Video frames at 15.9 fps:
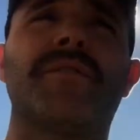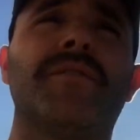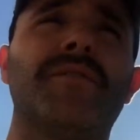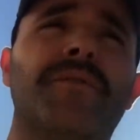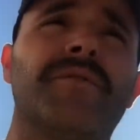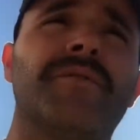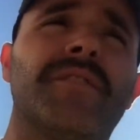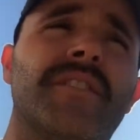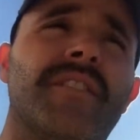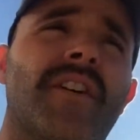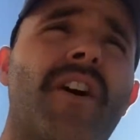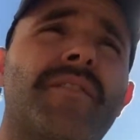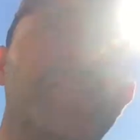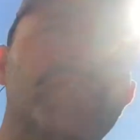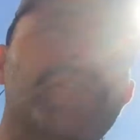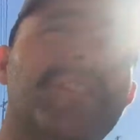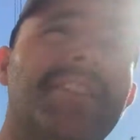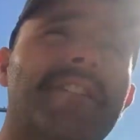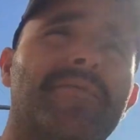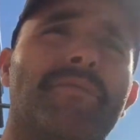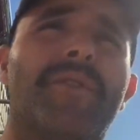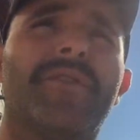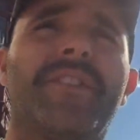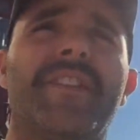saloons and obviously
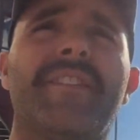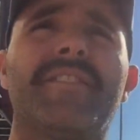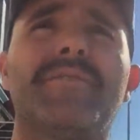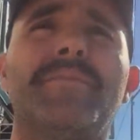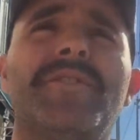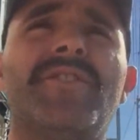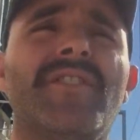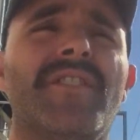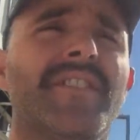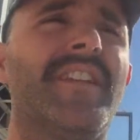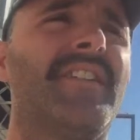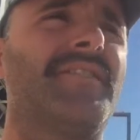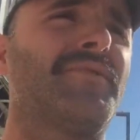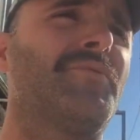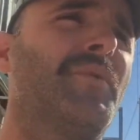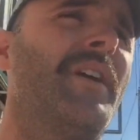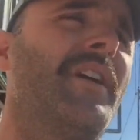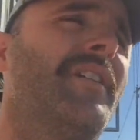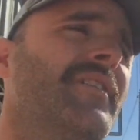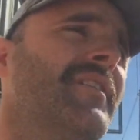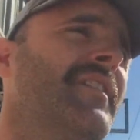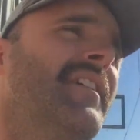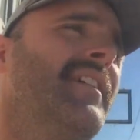didn't want things to be shut down as well.